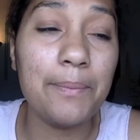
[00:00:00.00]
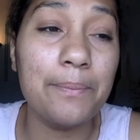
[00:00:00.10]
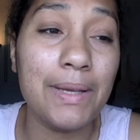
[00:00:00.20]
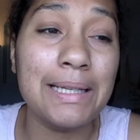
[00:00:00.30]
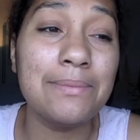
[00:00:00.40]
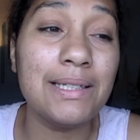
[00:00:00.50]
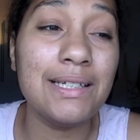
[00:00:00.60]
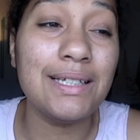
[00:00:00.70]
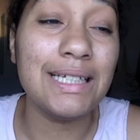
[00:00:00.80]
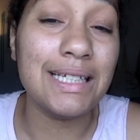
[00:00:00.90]

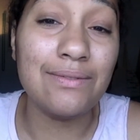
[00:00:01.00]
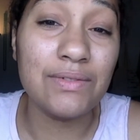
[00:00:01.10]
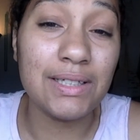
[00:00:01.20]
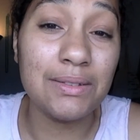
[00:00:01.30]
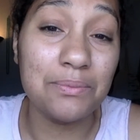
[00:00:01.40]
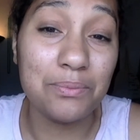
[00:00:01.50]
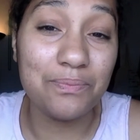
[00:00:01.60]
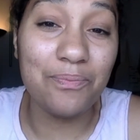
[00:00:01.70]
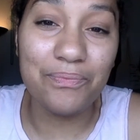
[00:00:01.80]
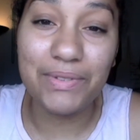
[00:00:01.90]
maybe even
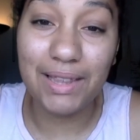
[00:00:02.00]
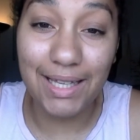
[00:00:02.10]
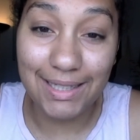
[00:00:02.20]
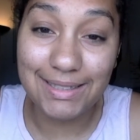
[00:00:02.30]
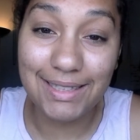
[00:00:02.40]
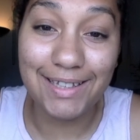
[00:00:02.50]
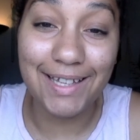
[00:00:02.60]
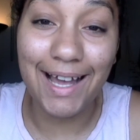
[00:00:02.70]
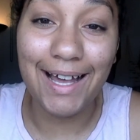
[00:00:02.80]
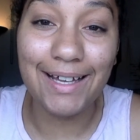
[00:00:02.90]
less than
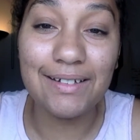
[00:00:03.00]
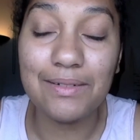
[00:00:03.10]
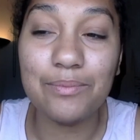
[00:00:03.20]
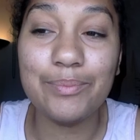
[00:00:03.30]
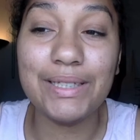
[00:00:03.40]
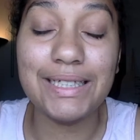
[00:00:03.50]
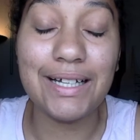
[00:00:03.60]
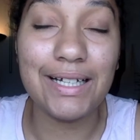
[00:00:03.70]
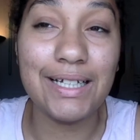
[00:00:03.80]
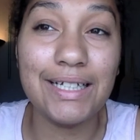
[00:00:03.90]
that,
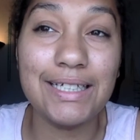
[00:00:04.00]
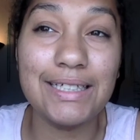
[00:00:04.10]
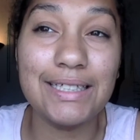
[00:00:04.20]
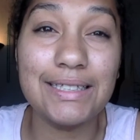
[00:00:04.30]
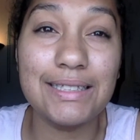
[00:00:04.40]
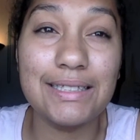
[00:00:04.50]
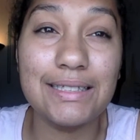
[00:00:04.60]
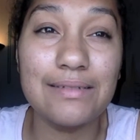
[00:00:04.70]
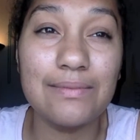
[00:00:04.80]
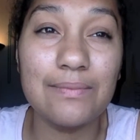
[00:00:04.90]
because